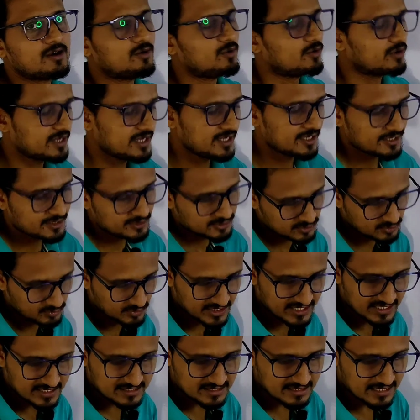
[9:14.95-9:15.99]
Okay, so
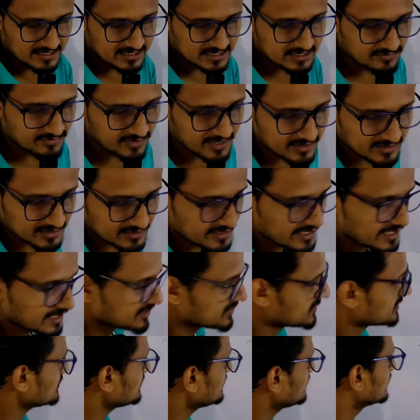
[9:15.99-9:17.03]
we can classify the
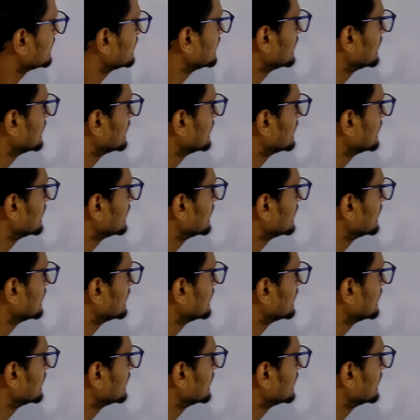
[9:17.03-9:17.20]
reaction,